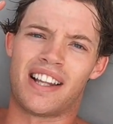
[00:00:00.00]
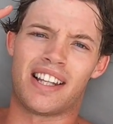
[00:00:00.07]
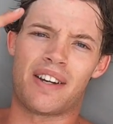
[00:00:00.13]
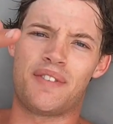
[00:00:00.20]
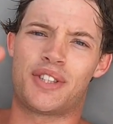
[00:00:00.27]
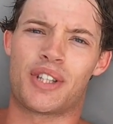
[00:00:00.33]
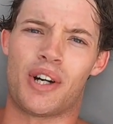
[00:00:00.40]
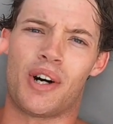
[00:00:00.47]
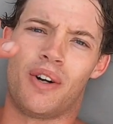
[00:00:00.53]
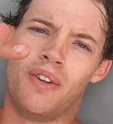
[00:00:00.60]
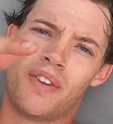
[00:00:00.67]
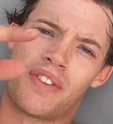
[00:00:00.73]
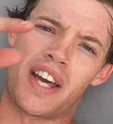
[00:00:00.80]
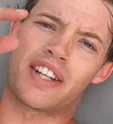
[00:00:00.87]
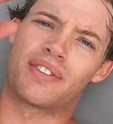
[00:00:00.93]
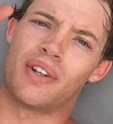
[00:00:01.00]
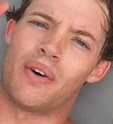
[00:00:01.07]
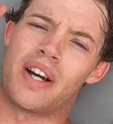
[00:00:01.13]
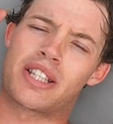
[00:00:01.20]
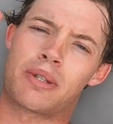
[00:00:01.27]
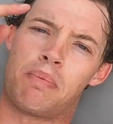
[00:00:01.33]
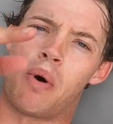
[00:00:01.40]
I love you all. Thanks for
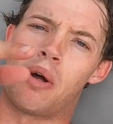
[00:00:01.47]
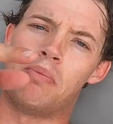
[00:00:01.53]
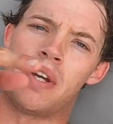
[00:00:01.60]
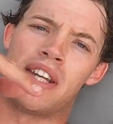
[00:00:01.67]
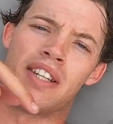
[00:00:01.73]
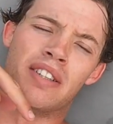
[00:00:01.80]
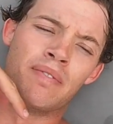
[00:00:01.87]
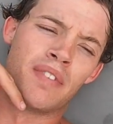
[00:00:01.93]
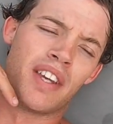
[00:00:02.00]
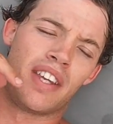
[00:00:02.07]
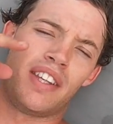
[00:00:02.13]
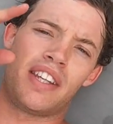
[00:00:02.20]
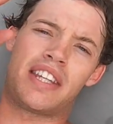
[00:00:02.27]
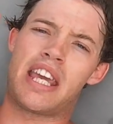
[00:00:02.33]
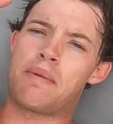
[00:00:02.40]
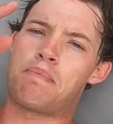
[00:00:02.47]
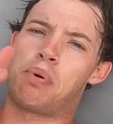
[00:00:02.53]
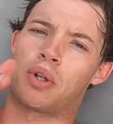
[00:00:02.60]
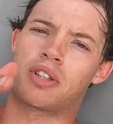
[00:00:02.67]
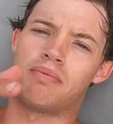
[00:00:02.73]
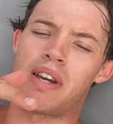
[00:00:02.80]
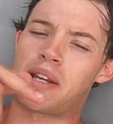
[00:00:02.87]
always supporting me. You keep
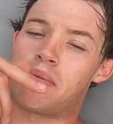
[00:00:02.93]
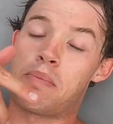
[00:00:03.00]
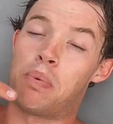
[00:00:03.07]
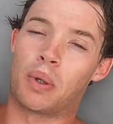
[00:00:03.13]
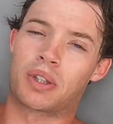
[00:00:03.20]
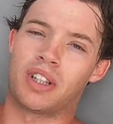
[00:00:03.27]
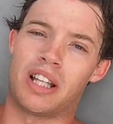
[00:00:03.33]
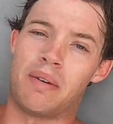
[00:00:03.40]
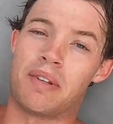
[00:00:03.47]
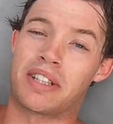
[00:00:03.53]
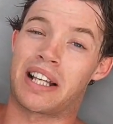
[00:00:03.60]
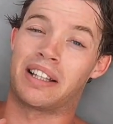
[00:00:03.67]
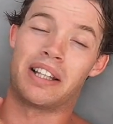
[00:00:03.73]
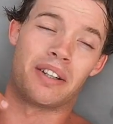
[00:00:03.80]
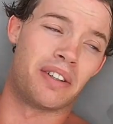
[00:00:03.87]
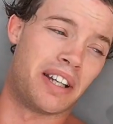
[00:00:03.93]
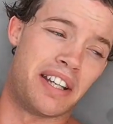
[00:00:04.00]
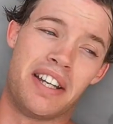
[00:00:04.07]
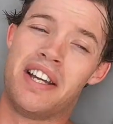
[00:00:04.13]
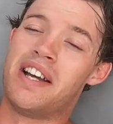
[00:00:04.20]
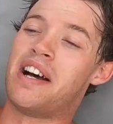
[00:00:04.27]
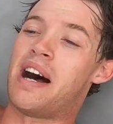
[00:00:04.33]
pushing, making me push the limits. Like
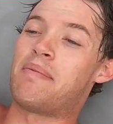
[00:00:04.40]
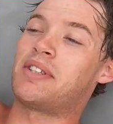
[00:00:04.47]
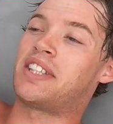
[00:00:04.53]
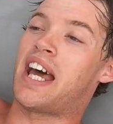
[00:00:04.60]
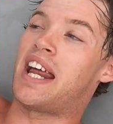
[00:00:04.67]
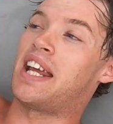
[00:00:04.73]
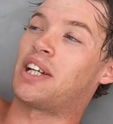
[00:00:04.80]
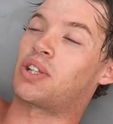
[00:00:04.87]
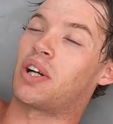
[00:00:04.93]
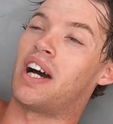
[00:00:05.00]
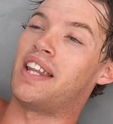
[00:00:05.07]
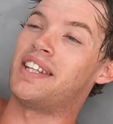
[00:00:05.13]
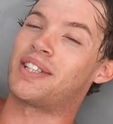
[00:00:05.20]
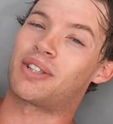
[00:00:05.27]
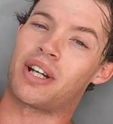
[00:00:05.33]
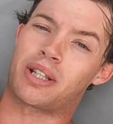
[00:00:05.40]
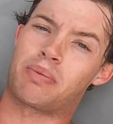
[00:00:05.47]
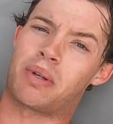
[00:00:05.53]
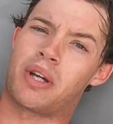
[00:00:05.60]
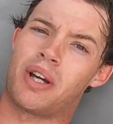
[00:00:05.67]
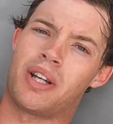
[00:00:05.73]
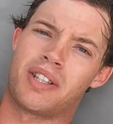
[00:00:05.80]
literally, I'm just out here trying these
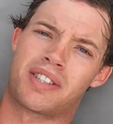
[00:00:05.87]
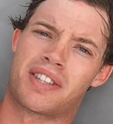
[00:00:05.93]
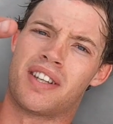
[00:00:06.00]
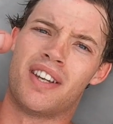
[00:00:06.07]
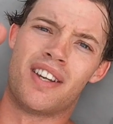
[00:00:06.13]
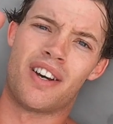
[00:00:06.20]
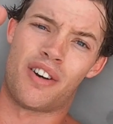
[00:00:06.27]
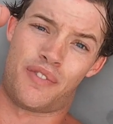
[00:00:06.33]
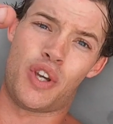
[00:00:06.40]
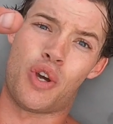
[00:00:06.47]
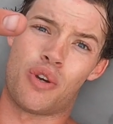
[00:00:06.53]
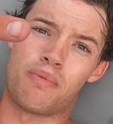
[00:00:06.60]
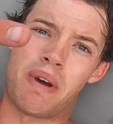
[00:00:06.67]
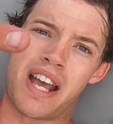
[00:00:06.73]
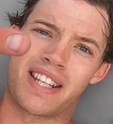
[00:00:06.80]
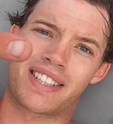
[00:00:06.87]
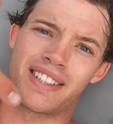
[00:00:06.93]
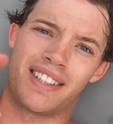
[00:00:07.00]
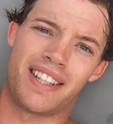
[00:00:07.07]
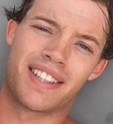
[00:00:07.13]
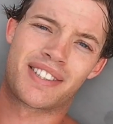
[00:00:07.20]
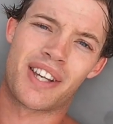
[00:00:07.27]
tricks because of you,
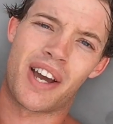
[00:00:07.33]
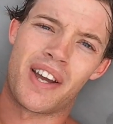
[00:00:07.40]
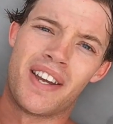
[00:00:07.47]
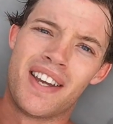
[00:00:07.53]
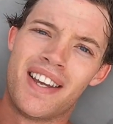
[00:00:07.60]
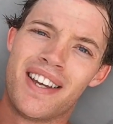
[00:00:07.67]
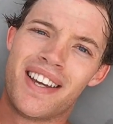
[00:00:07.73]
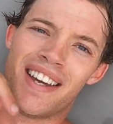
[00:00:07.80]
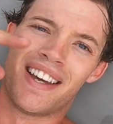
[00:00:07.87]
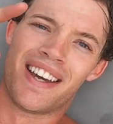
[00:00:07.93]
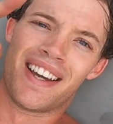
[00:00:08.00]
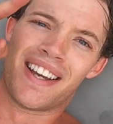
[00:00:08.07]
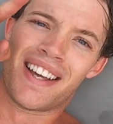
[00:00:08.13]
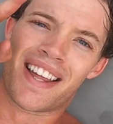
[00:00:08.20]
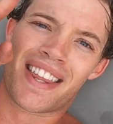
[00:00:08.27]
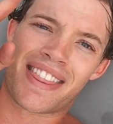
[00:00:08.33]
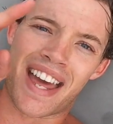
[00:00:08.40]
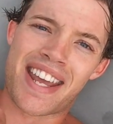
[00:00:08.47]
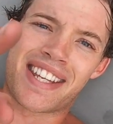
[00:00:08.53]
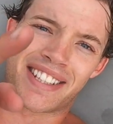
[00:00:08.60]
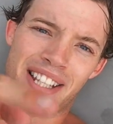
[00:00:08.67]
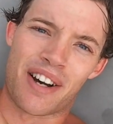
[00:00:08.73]
basically. So
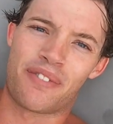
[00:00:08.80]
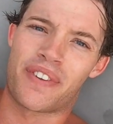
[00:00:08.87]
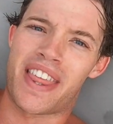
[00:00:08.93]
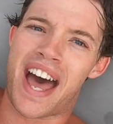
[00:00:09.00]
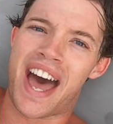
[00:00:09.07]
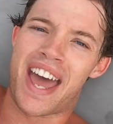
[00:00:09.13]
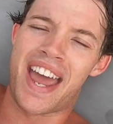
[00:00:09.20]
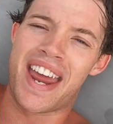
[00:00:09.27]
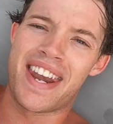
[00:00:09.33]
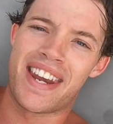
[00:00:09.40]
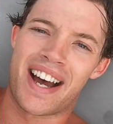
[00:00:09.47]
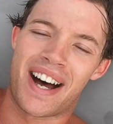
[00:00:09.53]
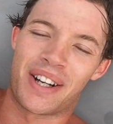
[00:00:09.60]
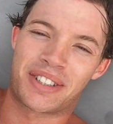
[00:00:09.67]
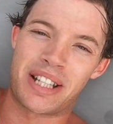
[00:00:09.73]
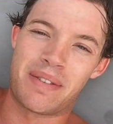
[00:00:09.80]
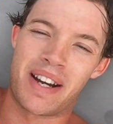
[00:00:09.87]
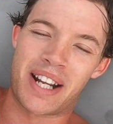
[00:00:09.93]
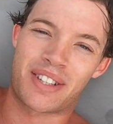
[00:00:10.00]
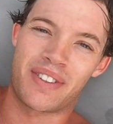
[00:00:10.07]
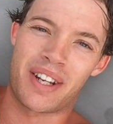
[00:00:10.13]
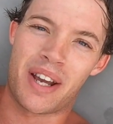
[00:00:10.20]
thank yourself for that, and I'll see you
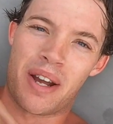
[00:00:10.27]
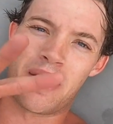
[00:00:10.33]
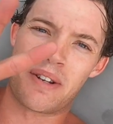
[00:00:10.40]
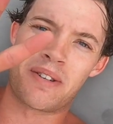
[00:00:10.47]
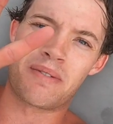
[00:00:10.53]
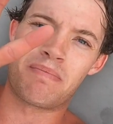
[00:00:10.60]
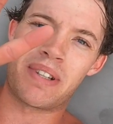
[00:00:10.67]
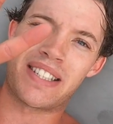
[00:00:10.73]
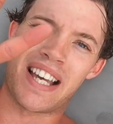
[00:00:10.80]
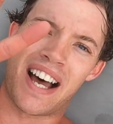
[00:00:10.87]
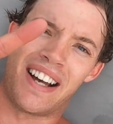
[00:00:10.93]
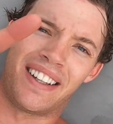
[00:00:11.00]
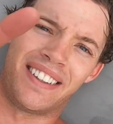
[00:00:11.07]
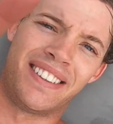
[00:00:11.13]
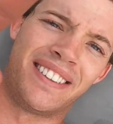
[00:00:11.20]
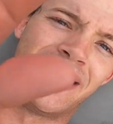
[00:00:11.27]
in my next video. Peace out.